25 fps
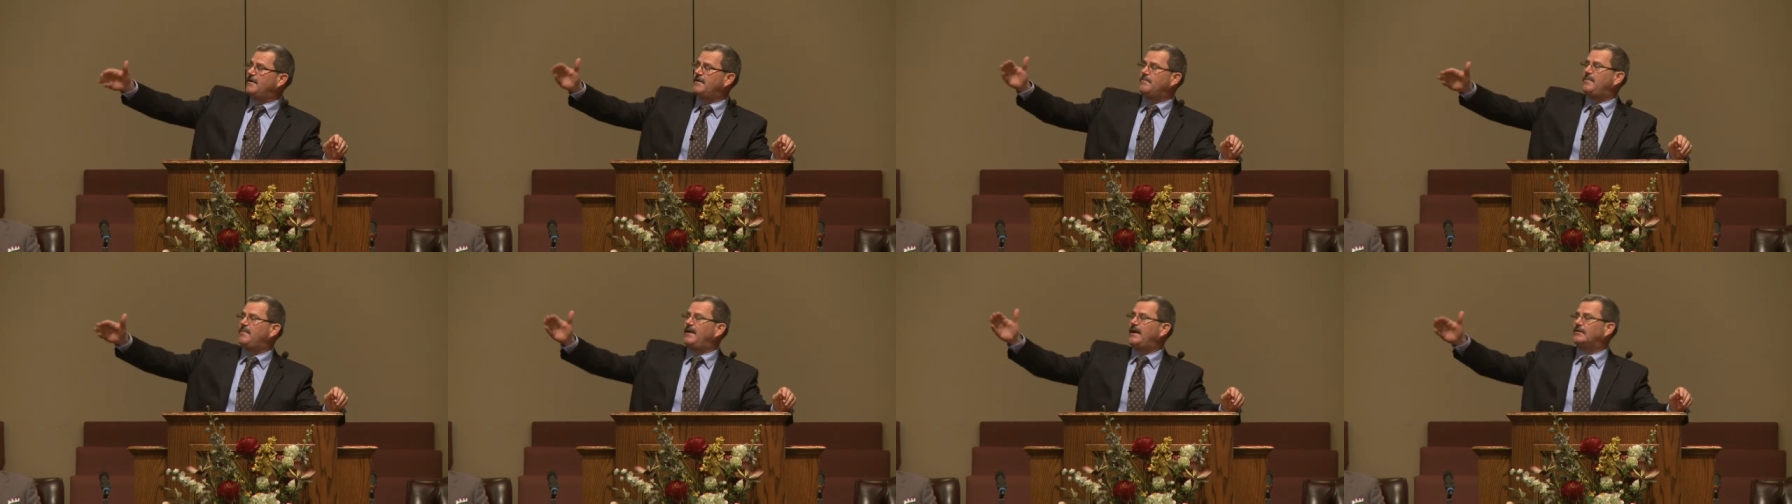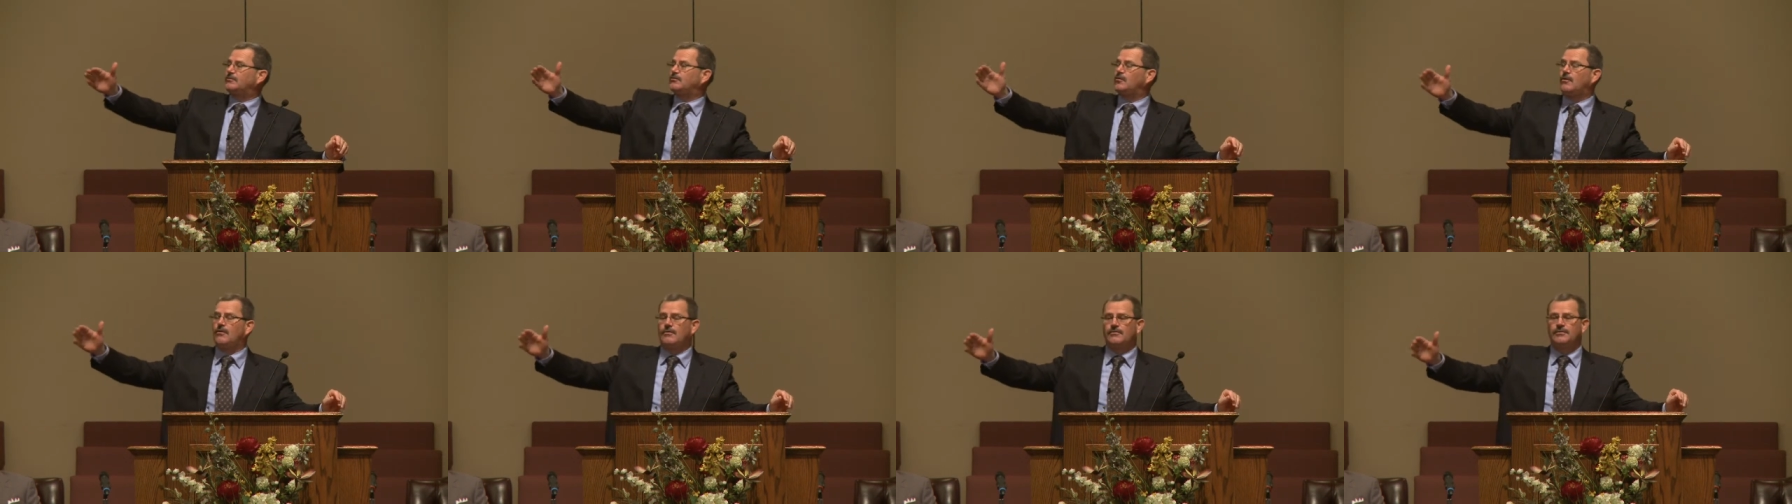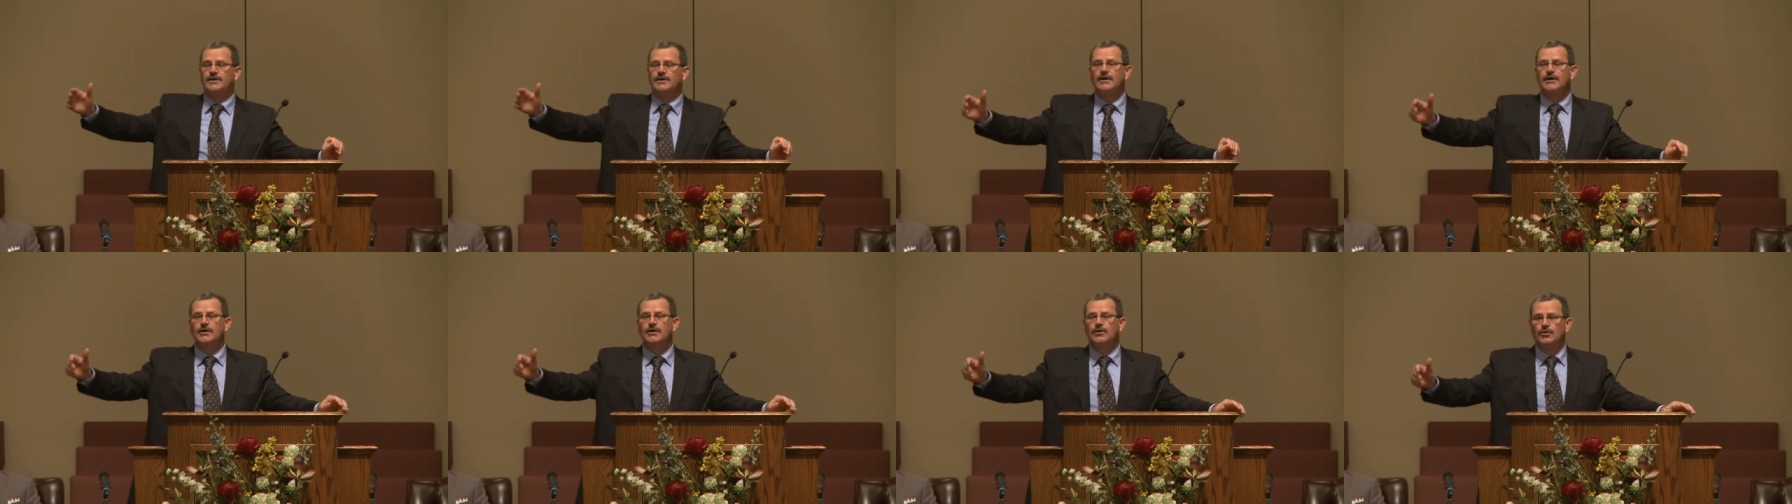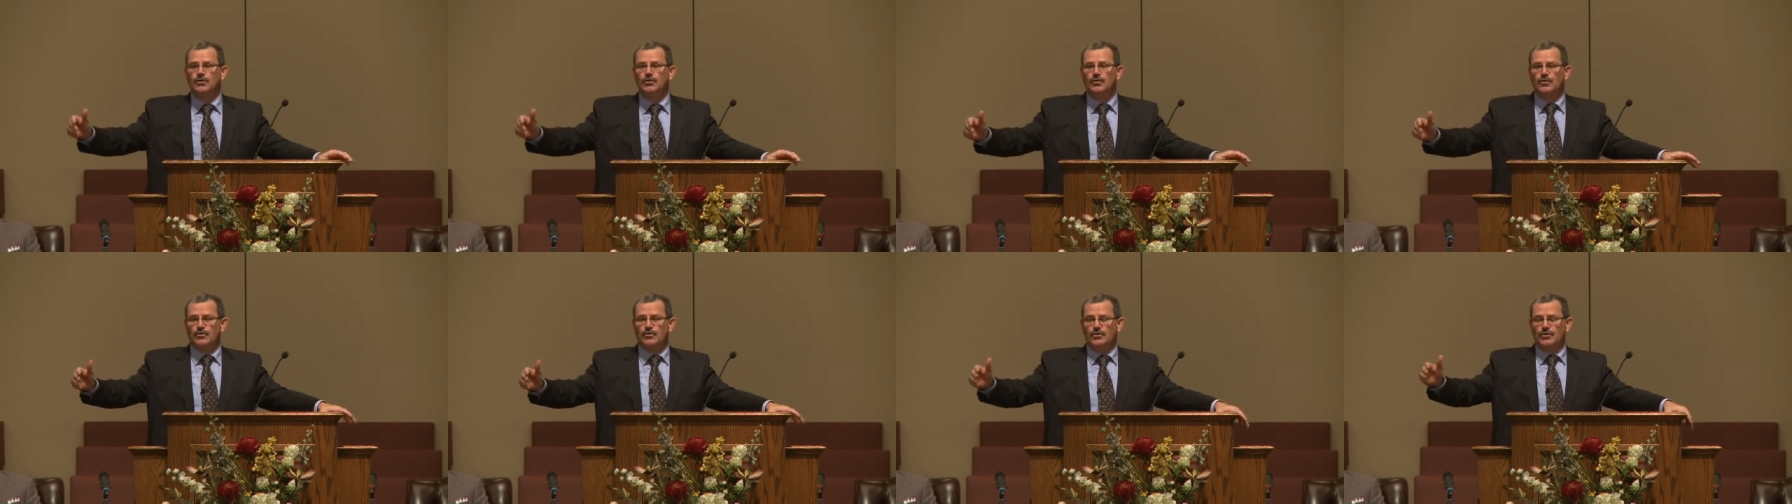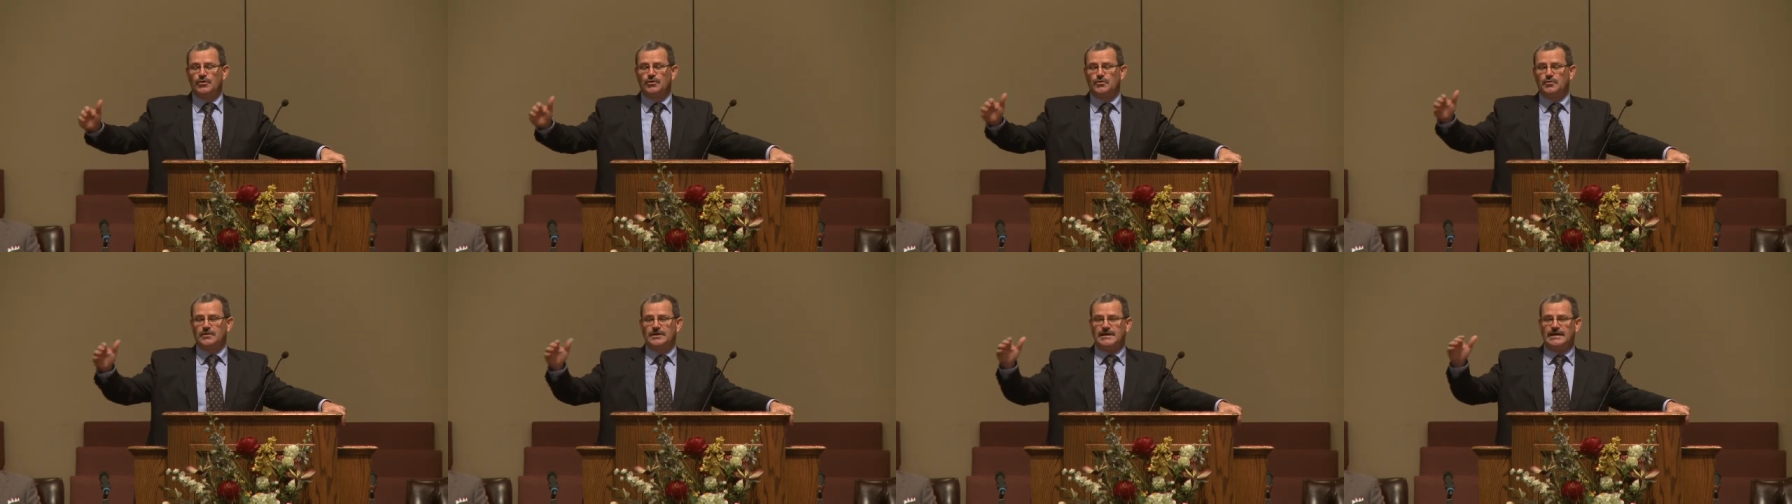Platon,
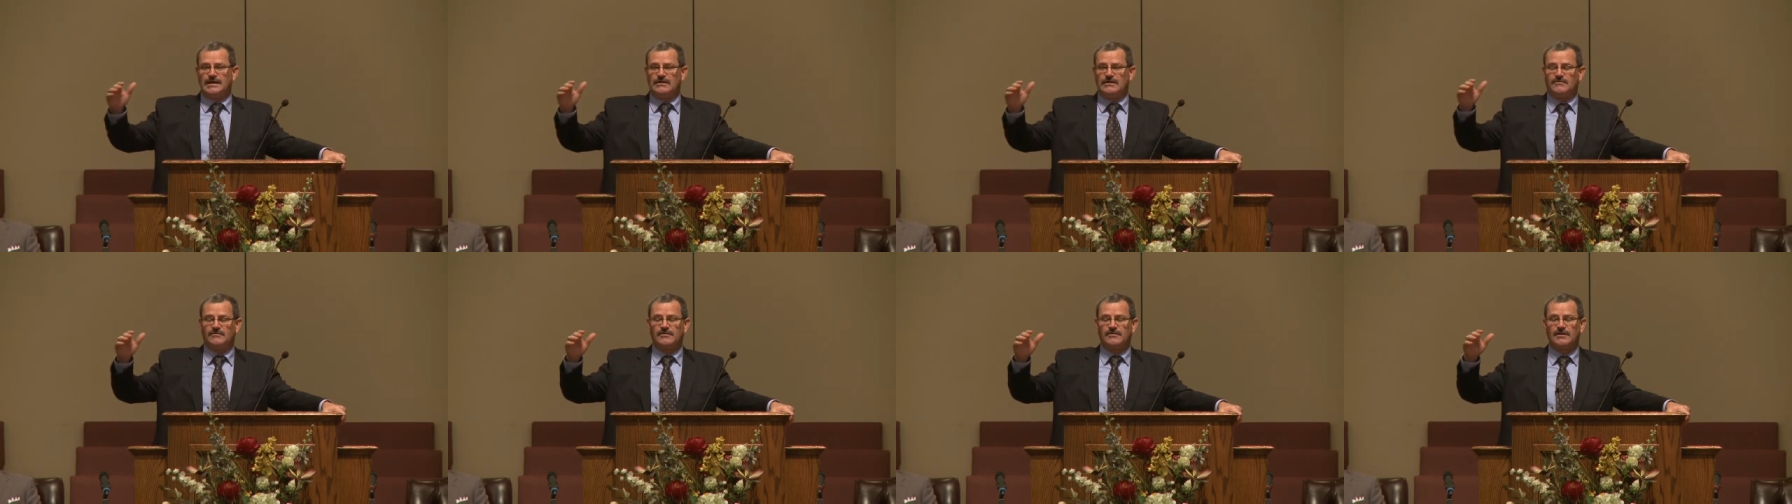who is